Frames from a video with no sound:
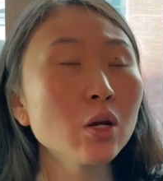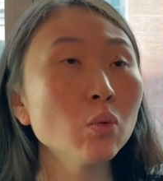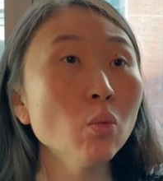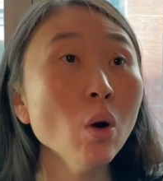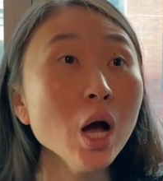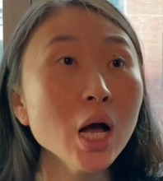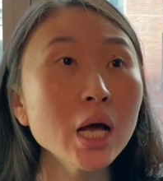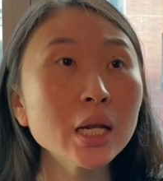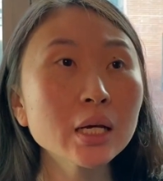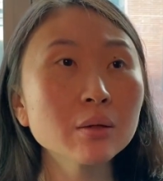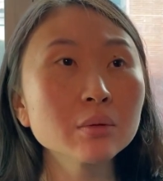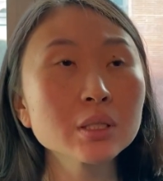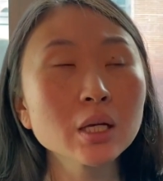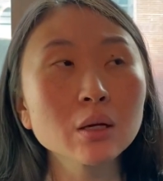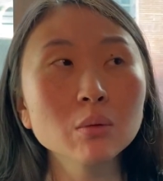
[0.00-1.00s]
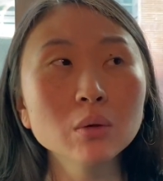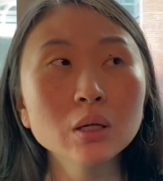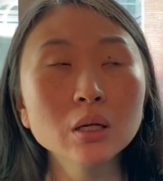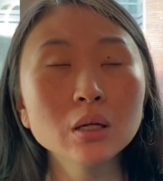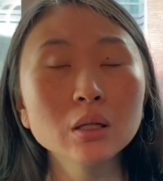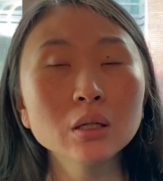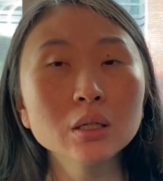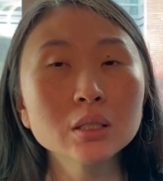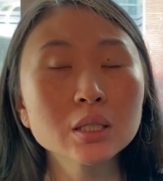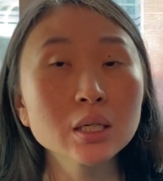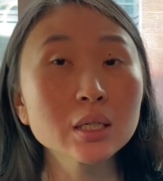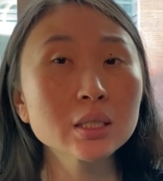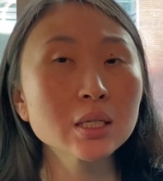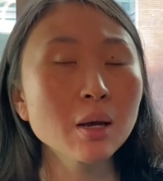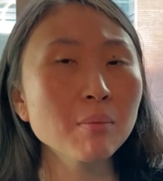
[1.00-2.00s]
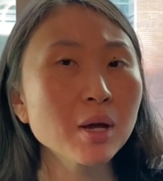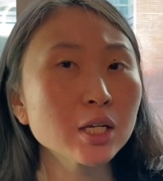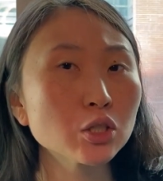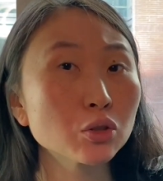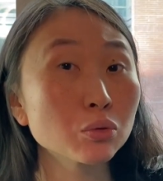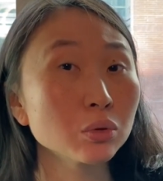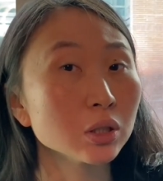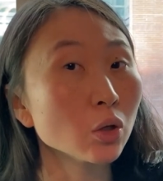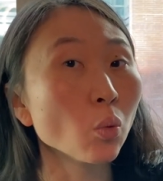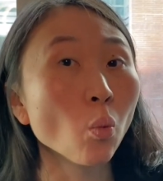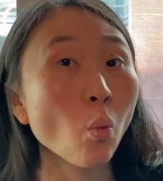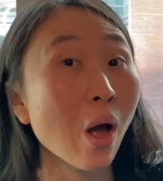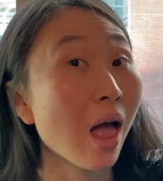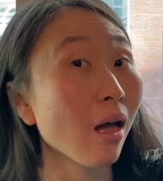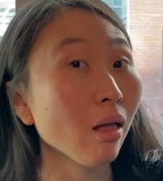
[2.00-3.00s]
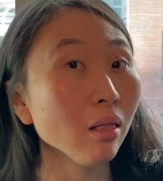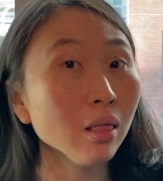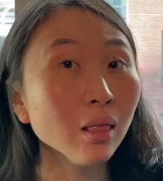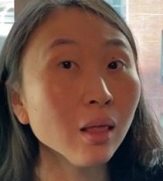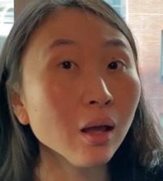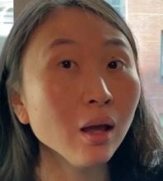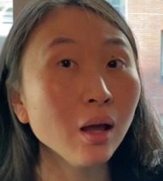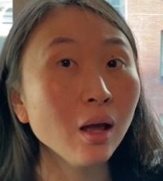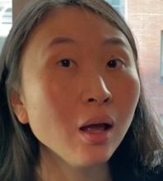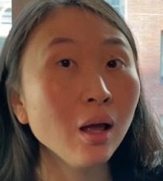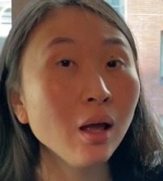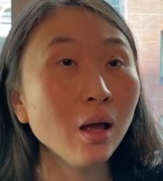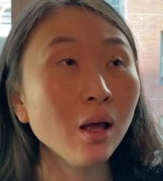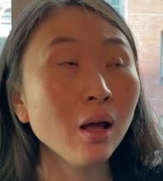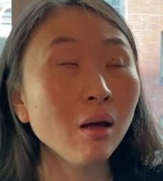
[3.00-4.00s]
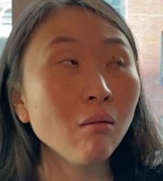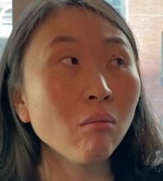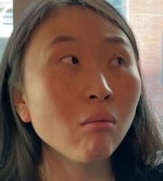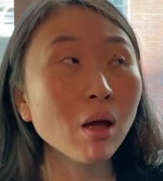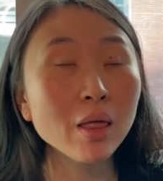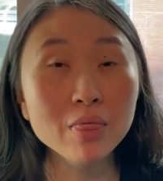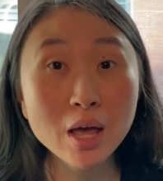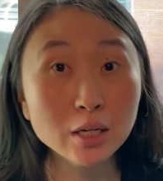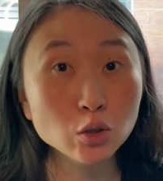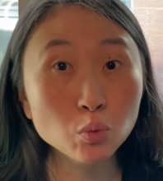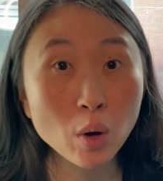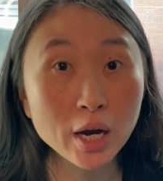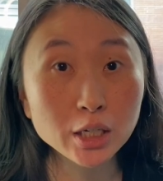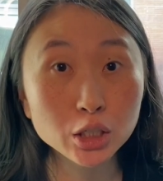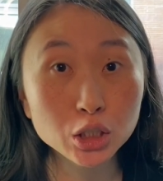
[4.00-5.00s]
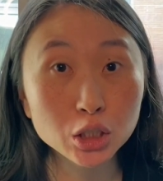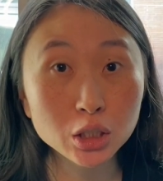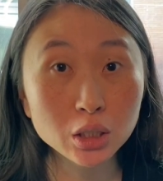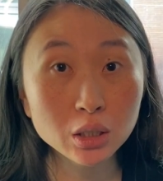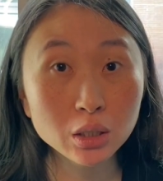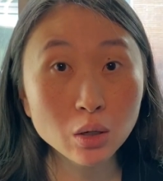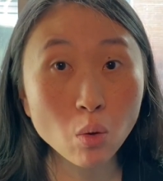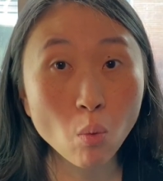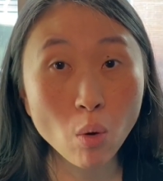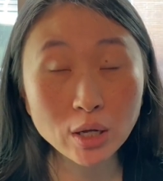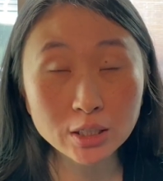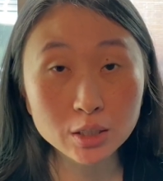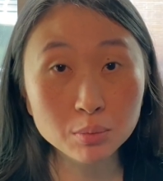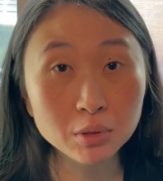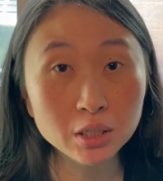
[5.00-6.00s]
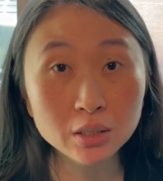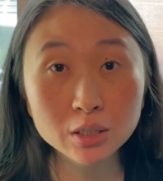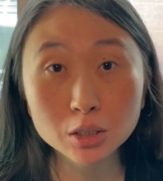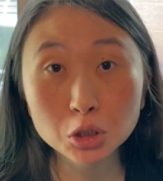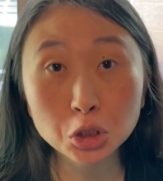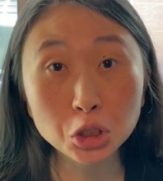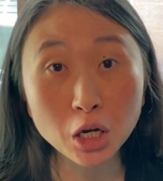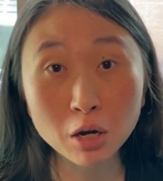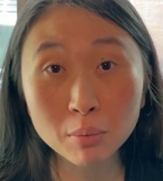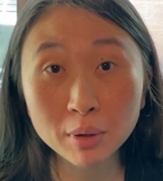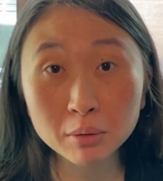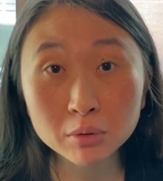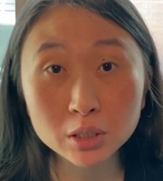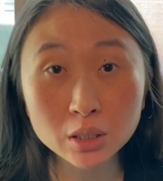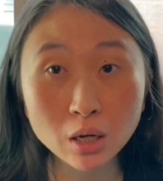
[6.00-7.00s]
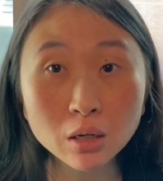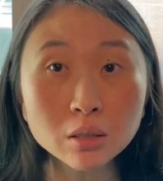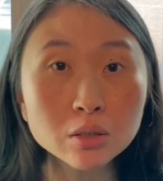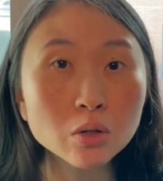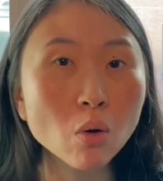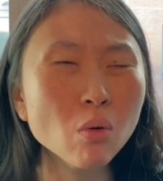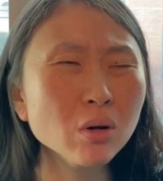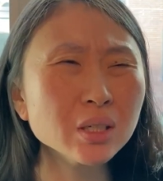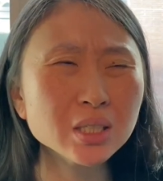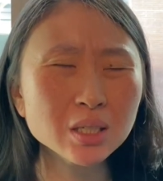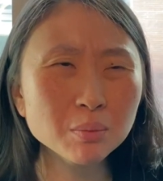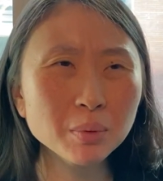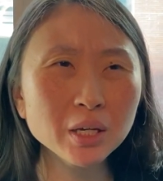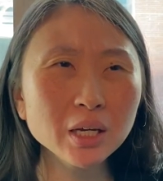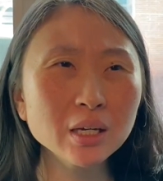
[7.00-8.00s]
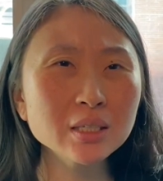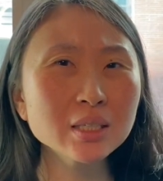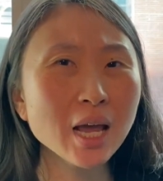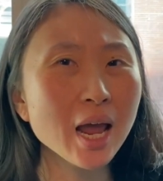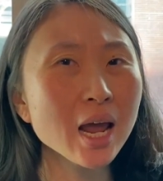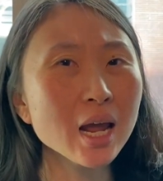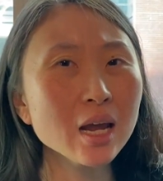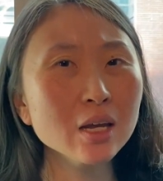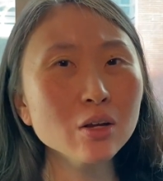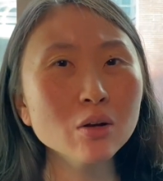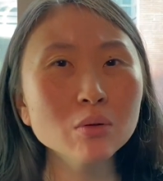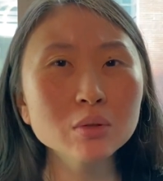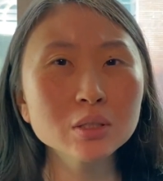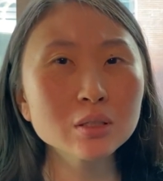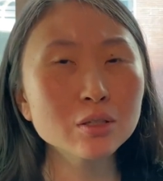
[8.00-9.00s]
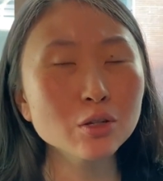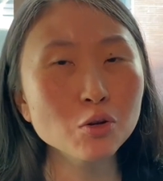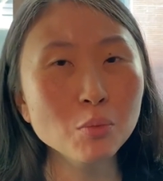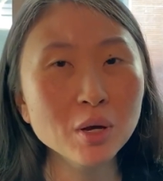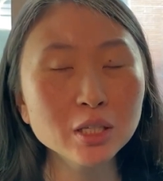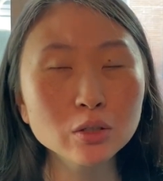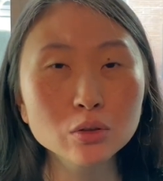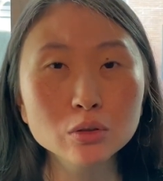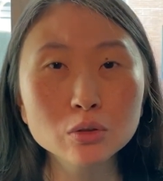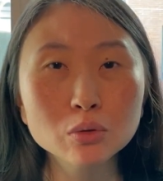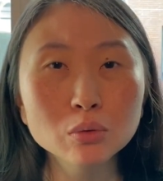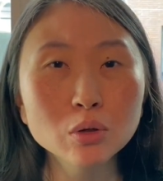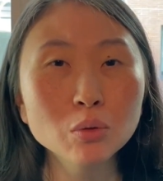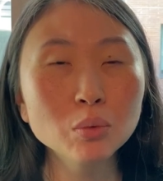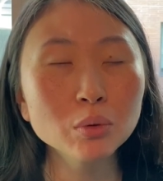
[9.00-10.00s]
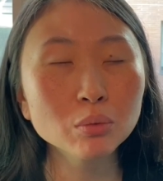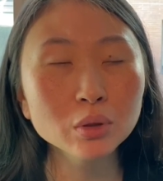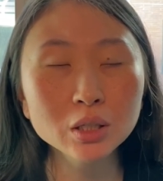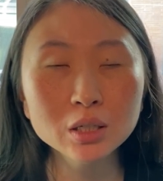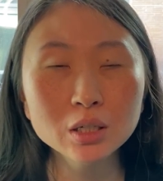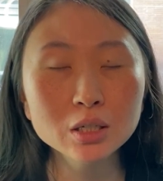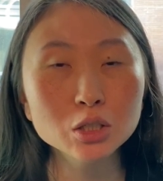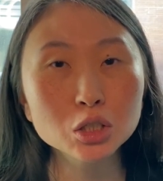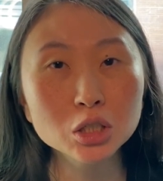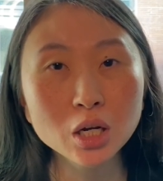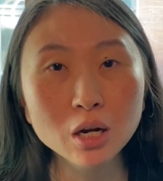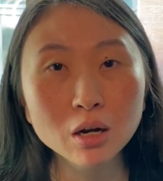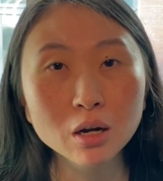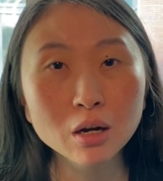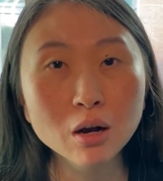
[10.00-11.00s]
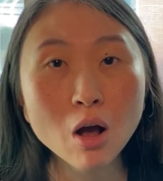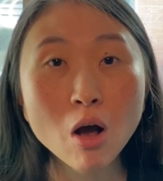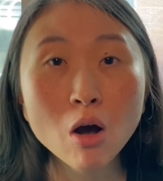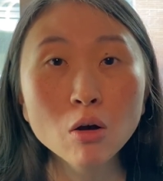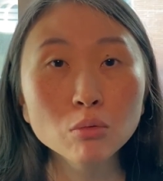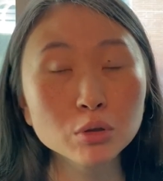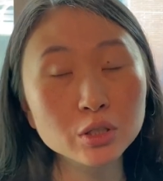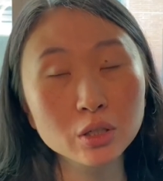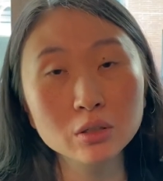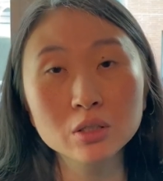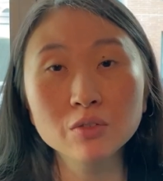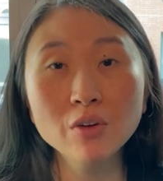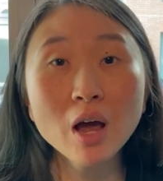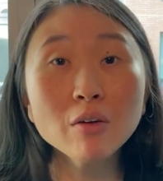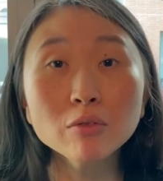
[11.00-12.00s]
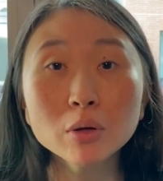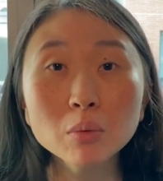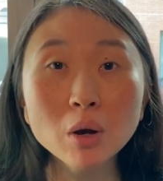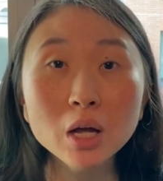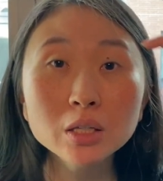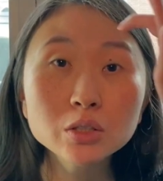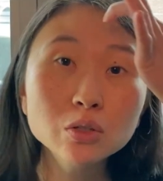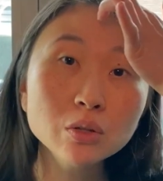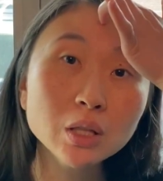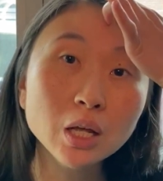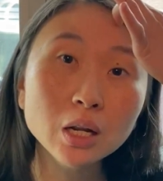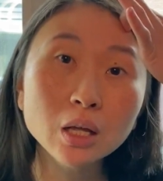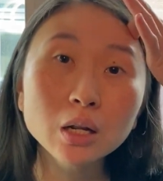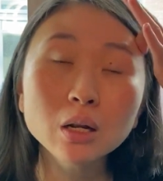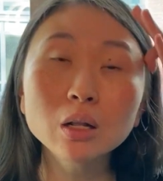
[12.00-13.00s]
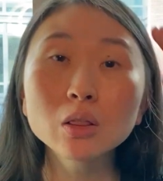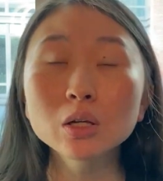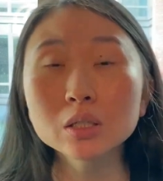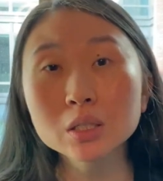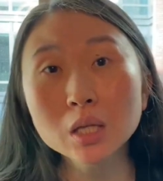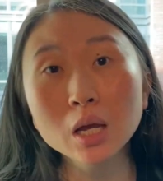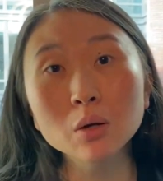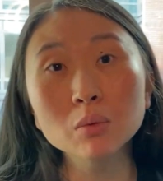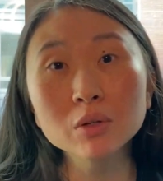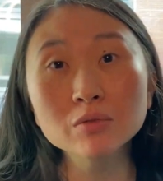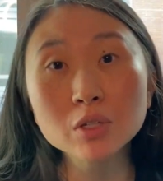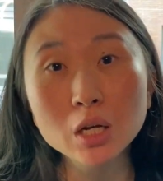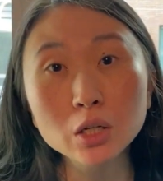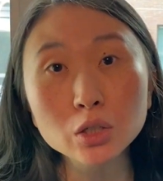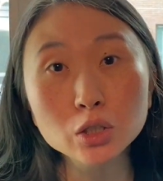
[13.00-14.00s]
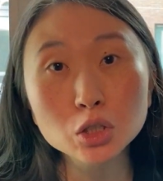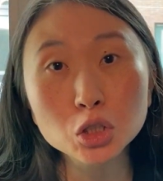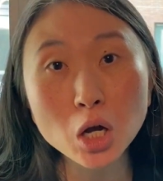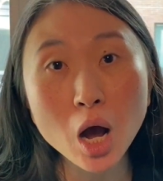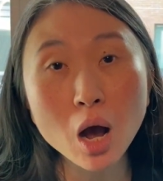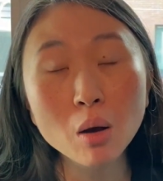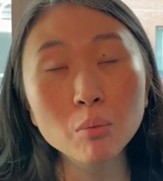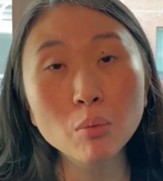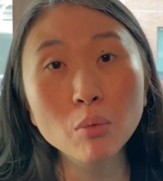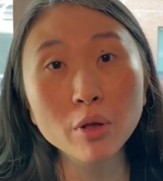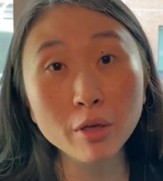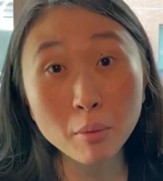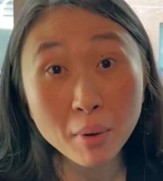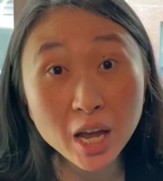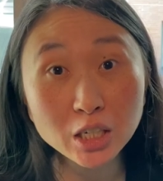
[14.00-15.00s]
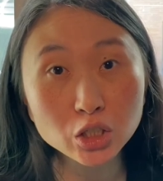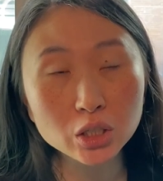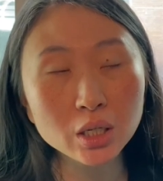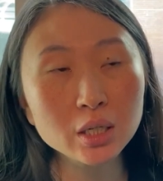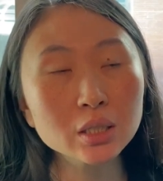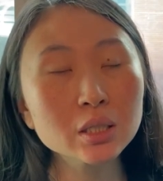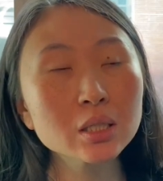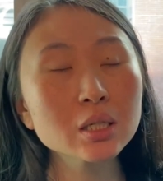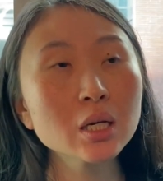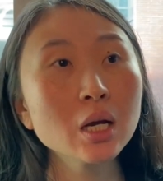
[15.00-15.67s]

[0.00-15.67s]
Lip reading: One, I was like, well, is it because I matched really well? And that's why she wants me to share my result? Or is it because, hey, this is a new medical school. We really need to share results of everyone so that it looks like we've done a good job with our match list.